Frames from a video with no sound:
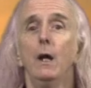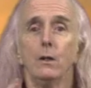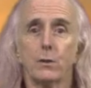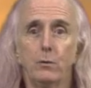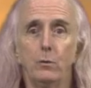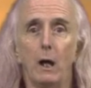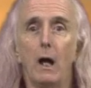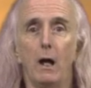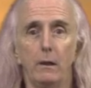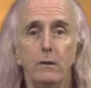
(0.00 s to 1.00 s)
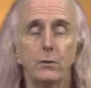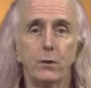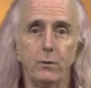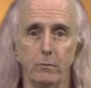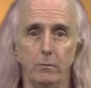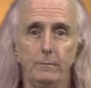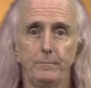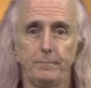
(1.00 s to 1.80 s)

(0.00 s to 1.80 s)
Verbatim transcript: So, a lot to do